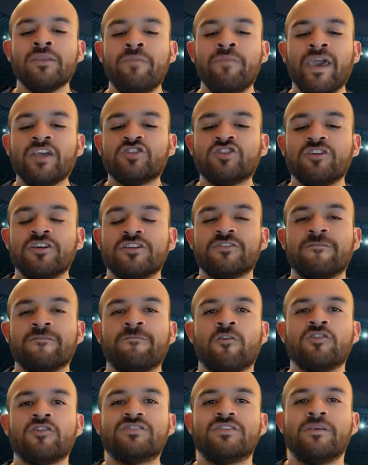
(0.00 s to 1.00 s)
Patriots
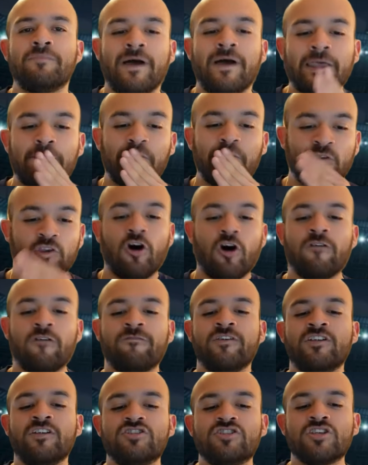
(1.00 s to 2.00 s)
versus the Miami
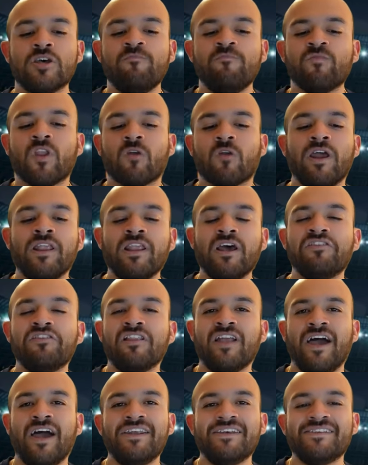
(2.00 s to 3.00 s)
Dolphins. Right now, the
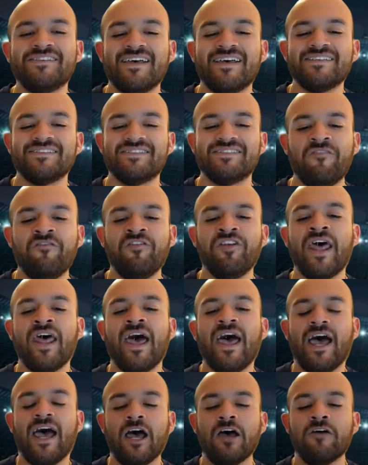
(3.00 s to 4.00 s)
line is at
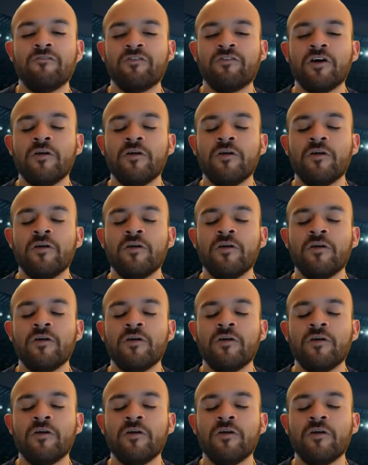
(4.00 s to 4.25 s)
7.5.